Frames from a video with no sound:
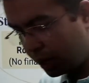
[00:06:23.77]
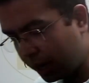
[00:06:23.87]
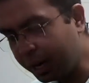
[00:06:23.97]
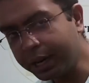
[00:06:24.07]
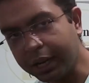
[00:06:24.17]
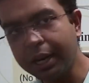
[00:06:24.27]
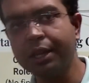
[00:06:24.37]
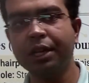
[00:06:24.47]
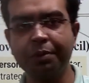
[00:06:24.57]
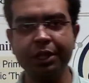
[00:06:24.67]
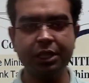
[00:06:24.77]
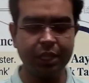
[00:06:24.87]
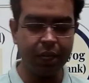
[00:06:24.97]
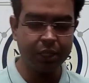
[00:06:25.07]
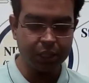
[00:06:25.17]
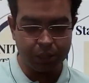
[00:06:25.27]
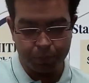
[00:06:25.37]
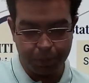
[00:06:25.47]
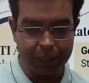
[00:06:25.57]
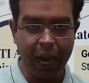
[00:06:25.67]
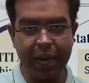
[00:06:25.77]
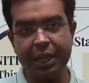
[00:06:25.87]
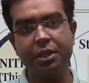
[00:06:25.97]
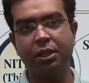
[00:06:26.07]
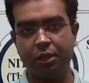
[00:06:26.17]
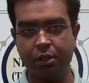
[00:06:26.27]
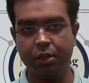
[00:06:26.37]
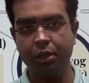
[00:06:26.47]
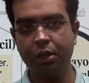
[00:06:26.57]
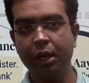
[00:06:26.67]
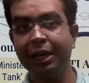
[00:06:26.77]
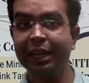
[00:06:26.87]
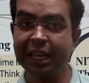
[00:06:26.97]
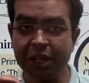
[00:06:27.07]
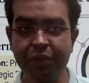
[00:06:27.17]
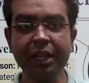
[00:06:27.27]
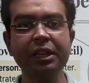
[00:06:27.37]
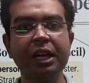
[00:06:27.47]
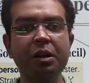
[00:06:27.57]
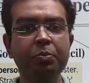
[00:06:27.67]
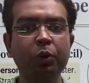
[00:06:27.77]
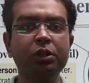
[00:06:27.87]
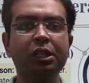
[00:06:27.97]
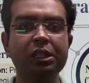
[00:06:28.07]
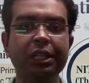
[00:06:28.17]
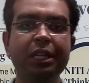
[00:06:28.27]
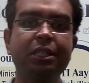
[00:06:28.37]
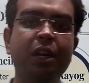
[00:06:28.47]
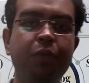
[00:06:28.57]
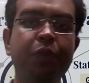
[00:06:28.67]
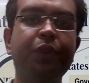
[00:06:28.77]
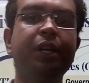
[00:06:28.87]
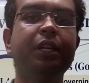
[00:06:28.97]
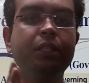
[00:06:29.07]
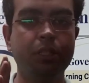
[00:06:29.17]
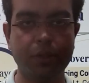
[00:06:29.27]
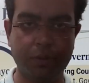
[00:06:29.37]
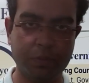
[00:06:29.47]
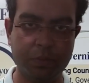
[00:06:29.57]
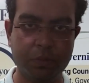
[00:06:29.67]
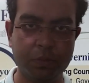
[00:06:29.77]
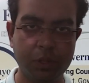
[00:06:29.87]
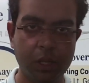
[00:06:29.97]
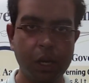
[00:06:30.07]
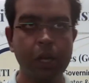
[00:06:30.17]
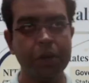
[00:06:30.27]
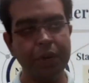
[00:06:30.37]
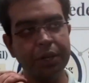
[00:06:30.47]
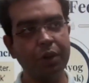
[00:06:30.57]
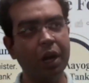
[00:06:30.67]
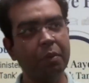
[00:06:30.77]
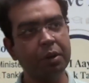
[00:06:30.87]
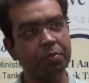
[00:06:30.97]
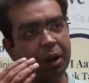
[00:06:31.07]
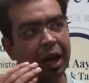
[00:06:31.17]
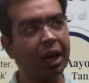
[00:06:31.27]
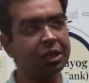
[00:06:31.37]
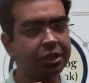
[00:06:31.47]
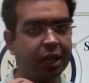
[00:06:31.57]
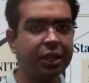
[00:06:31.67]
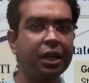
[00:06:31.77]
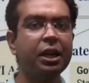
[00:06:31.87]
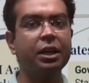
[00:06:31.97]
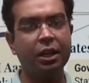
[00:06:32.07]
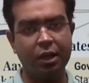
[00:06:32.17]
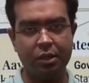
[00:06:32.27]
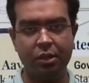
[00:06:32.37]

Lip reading: Karnataka and Andhra Pradesh, they are just beside each other. Even then, both the states have different needs. If I talk about Maharashtra and Karnataka,